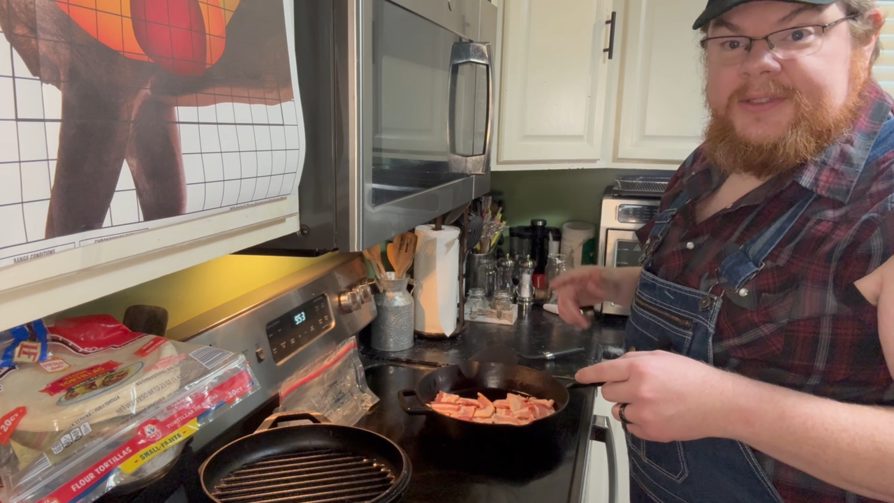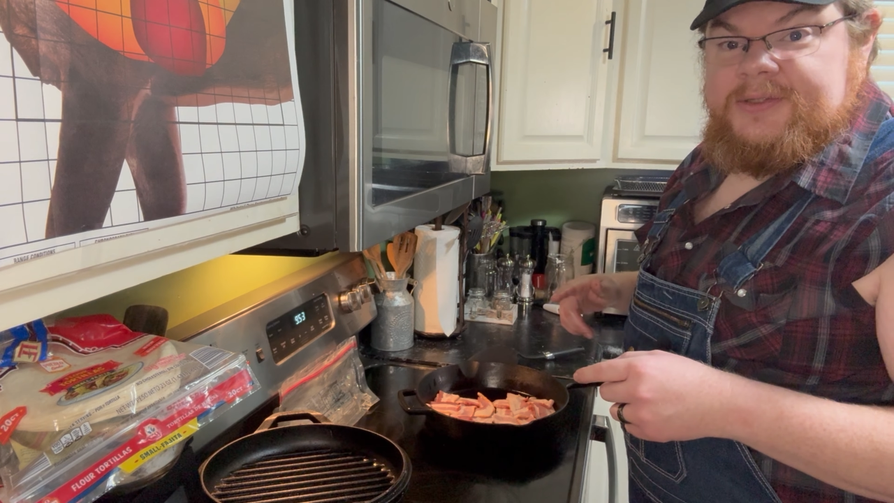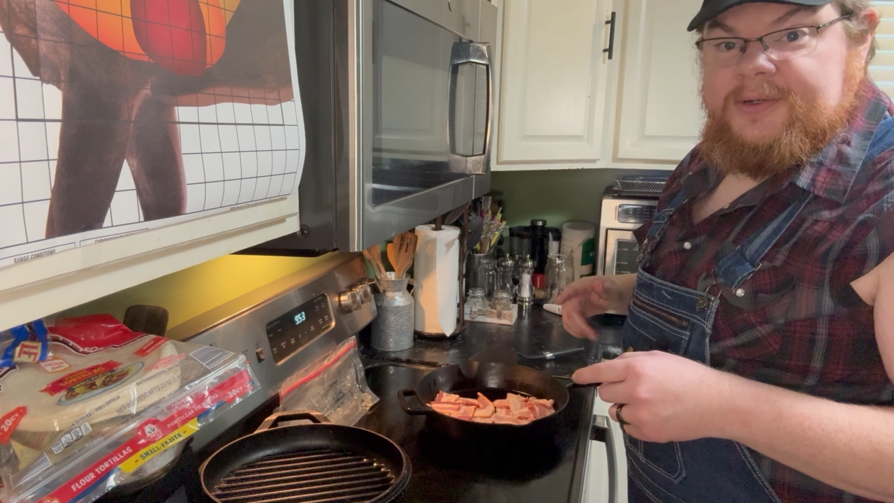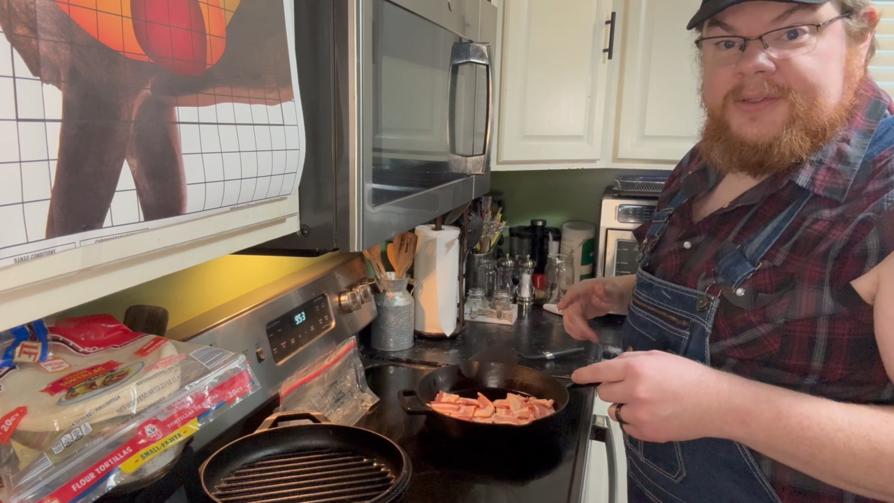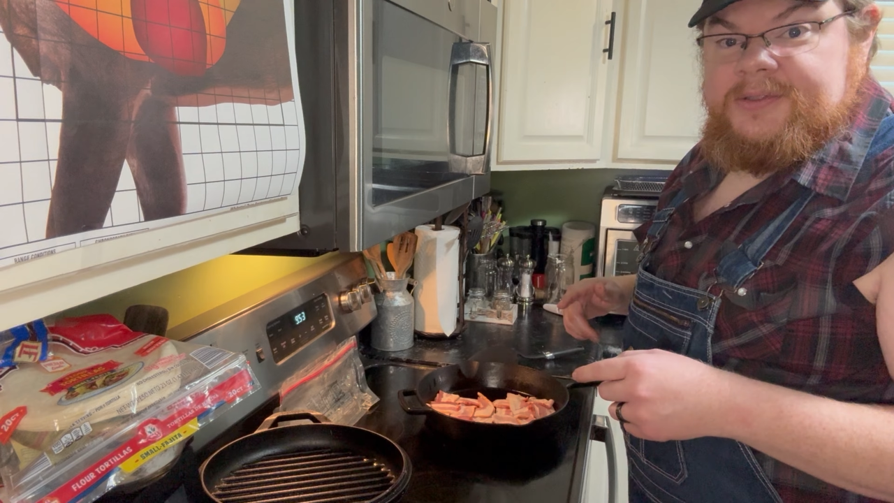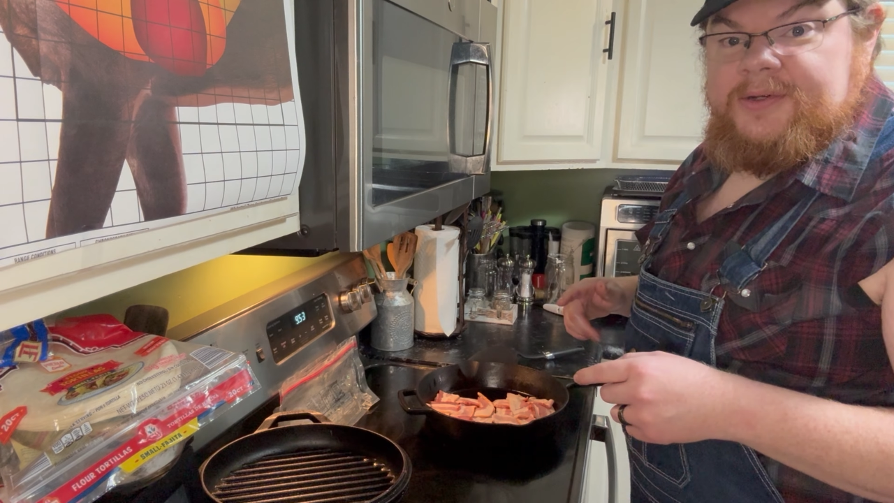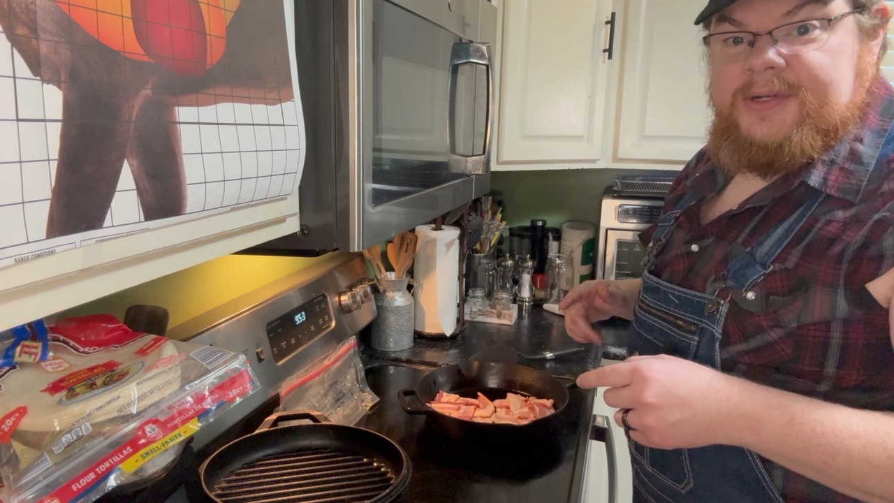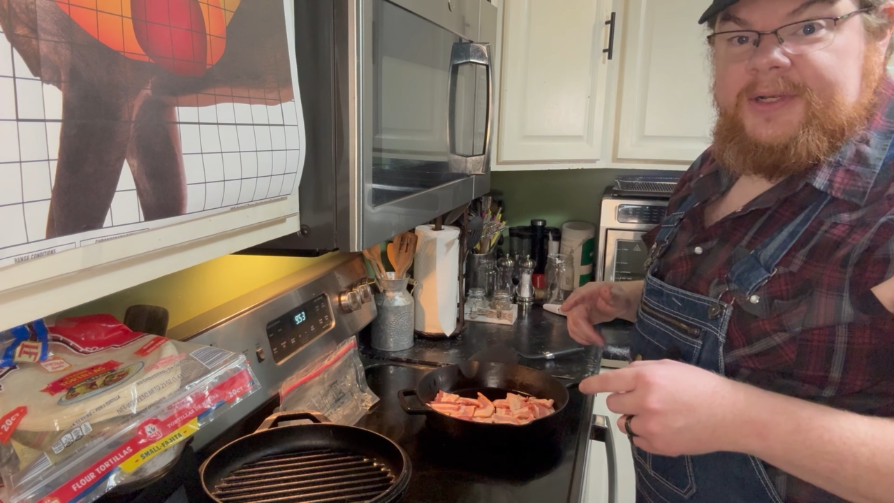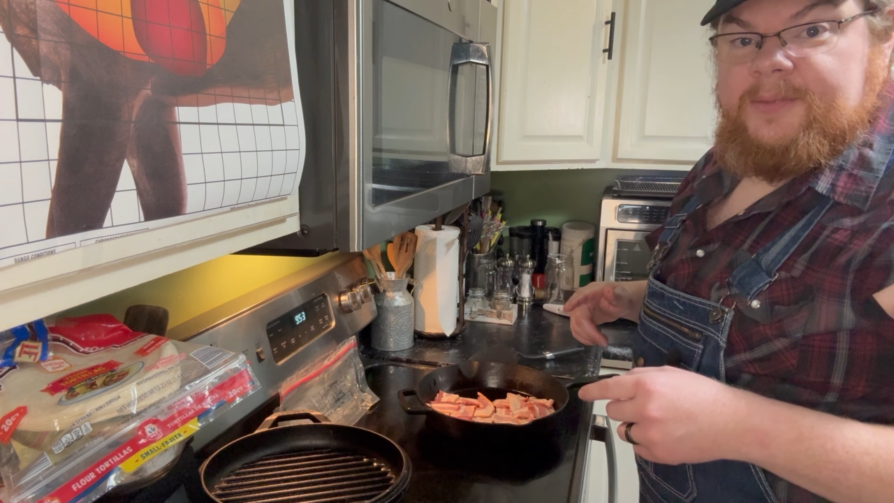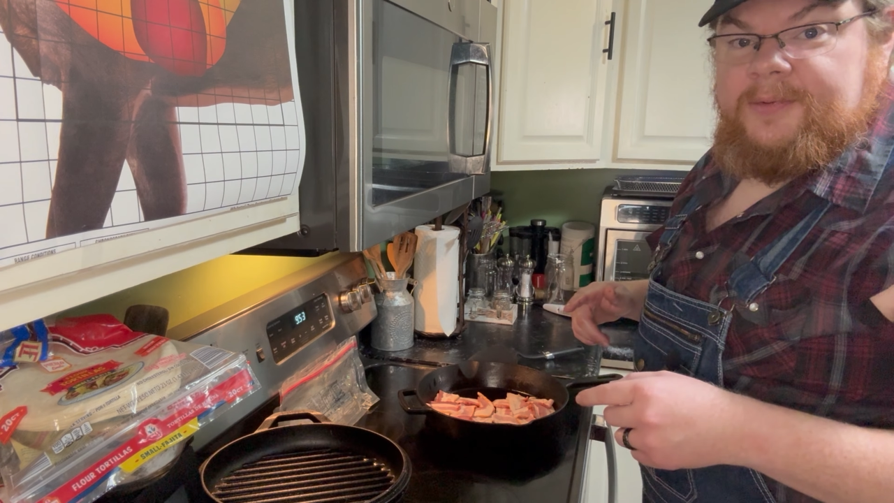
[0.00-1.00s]
starts
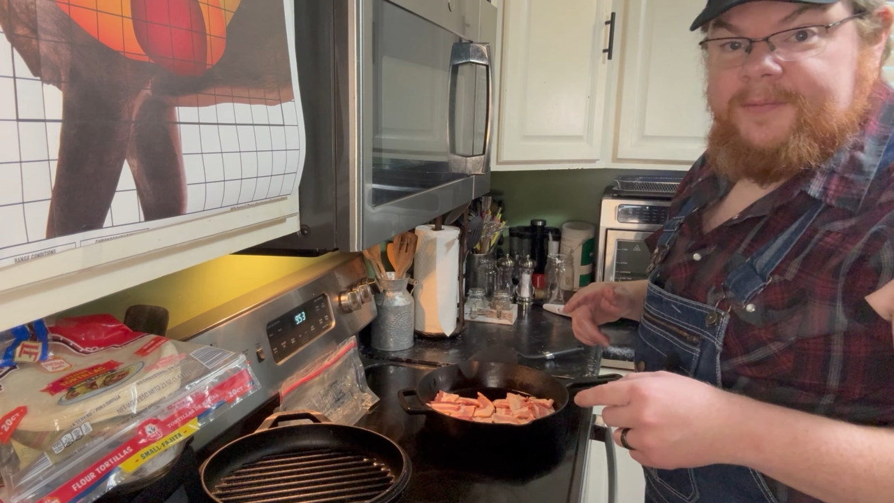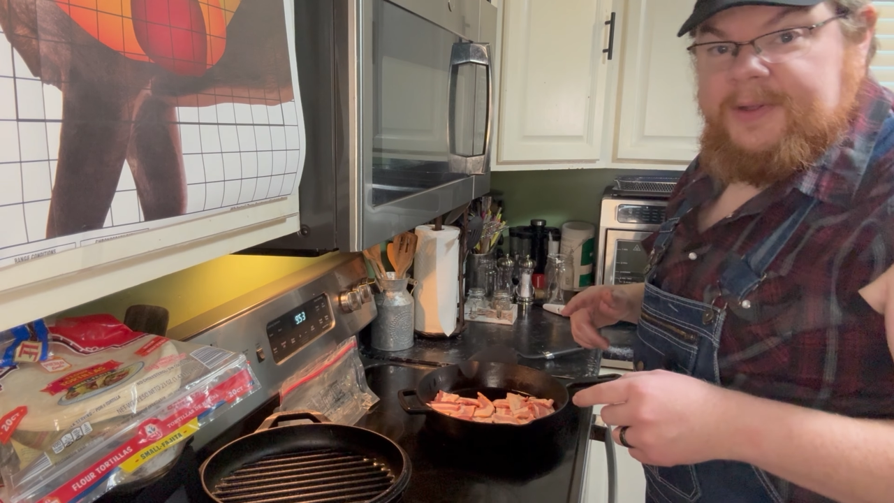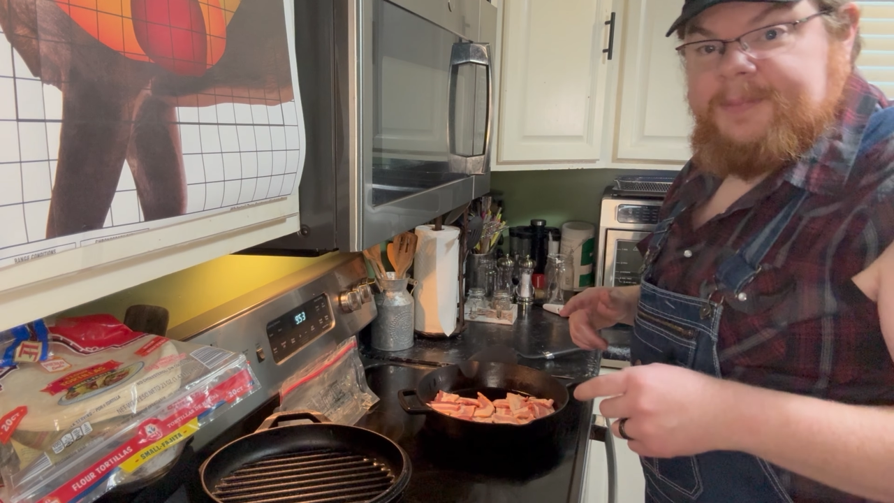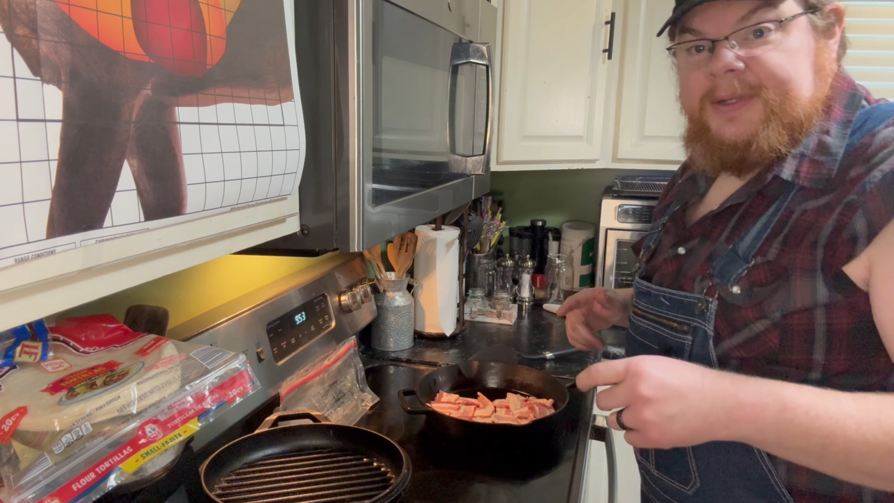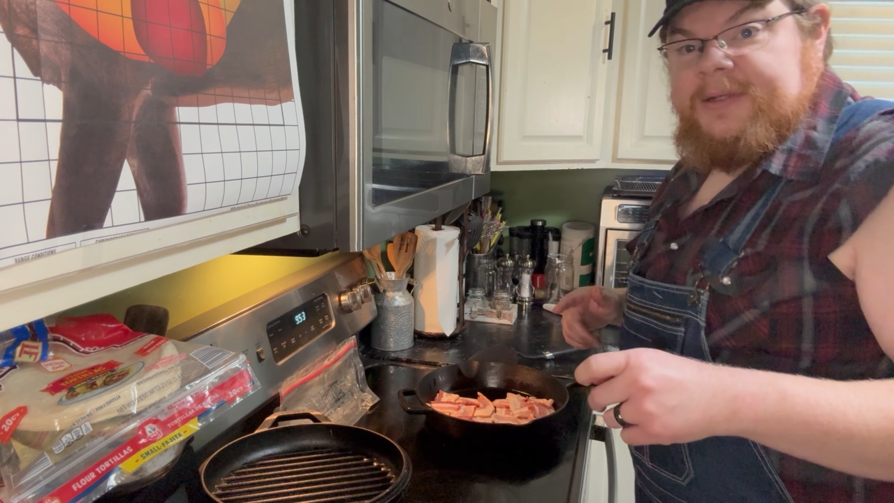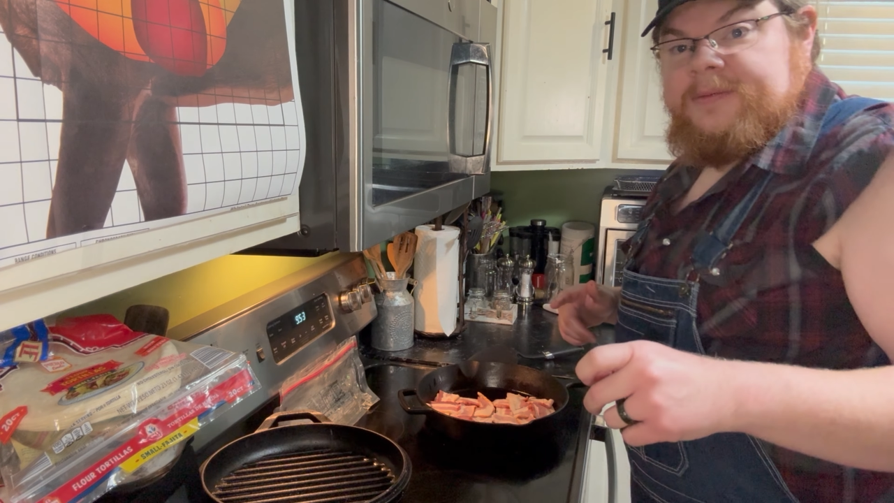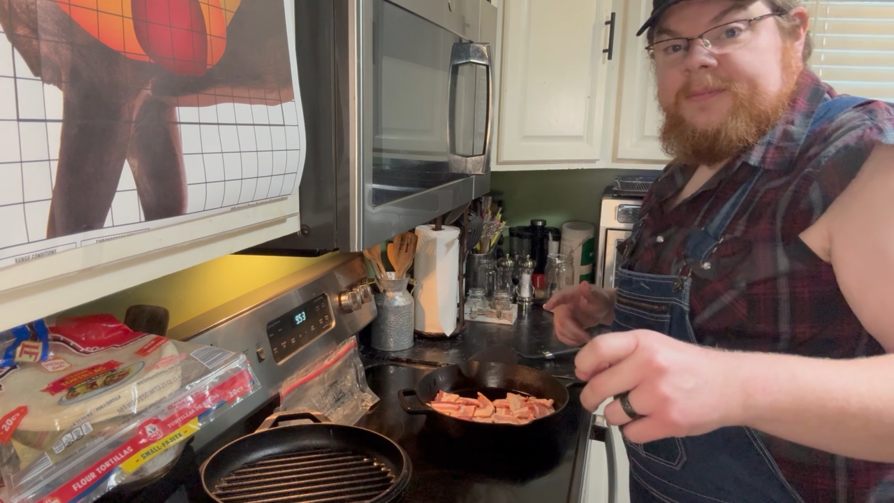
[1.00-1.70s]
cooking, and we'll flip it.